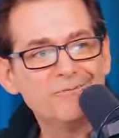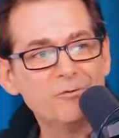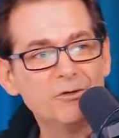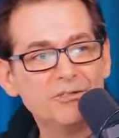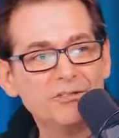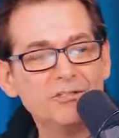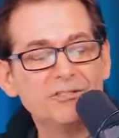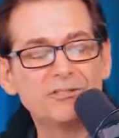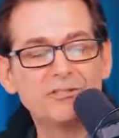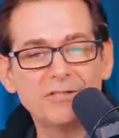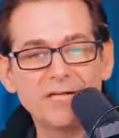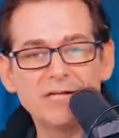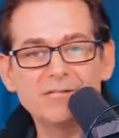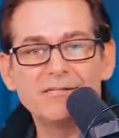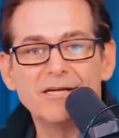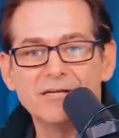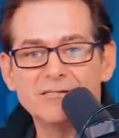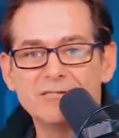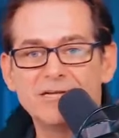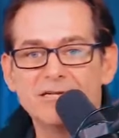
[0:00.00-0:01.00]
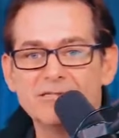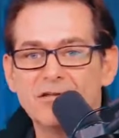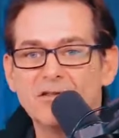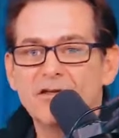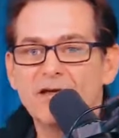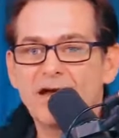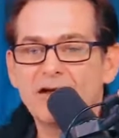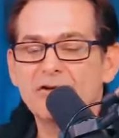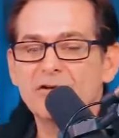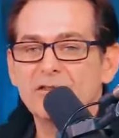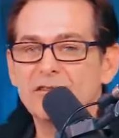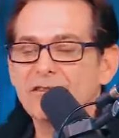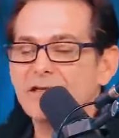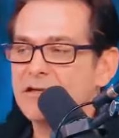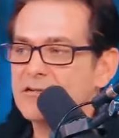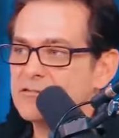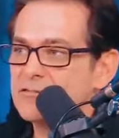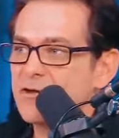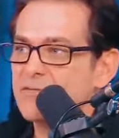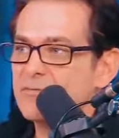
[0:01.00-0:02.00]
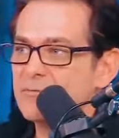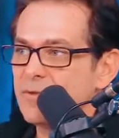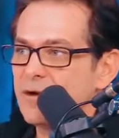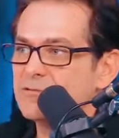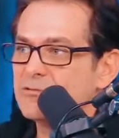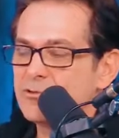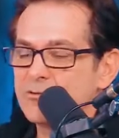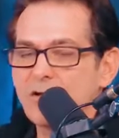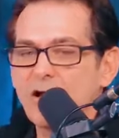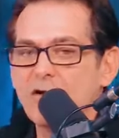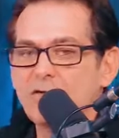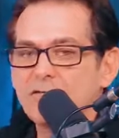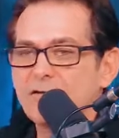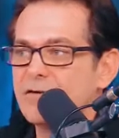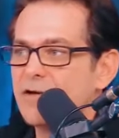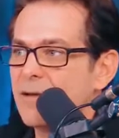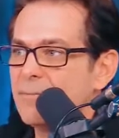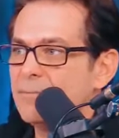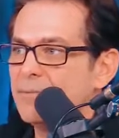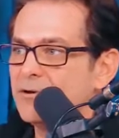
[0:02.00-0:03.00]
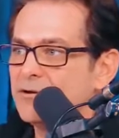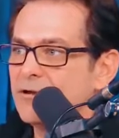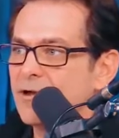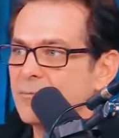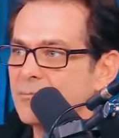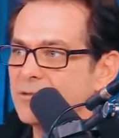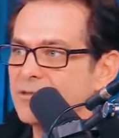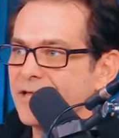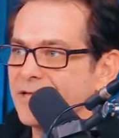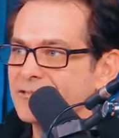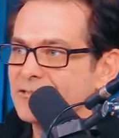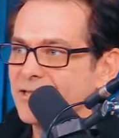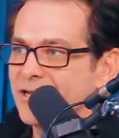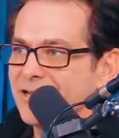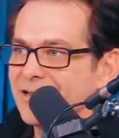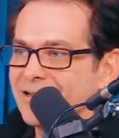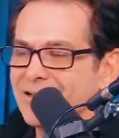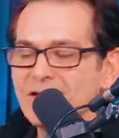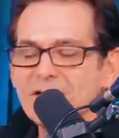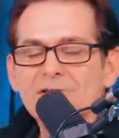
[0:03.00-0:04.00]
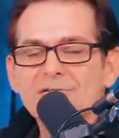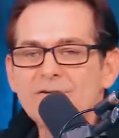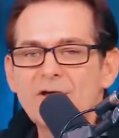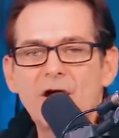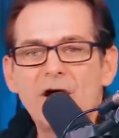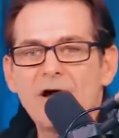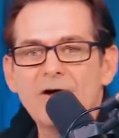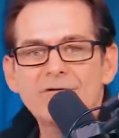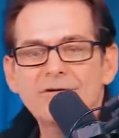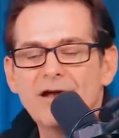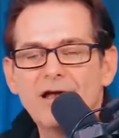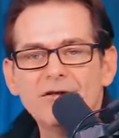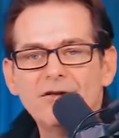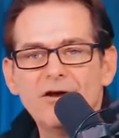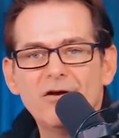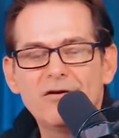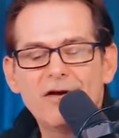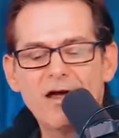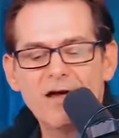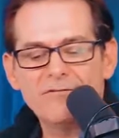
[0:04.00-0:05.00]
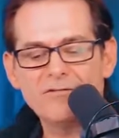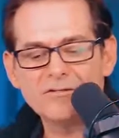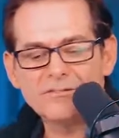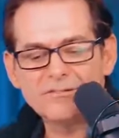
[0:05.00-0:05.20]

Which is, that says a lot of good stuff about Toronto. They're not putting up with that shit. No, you don't have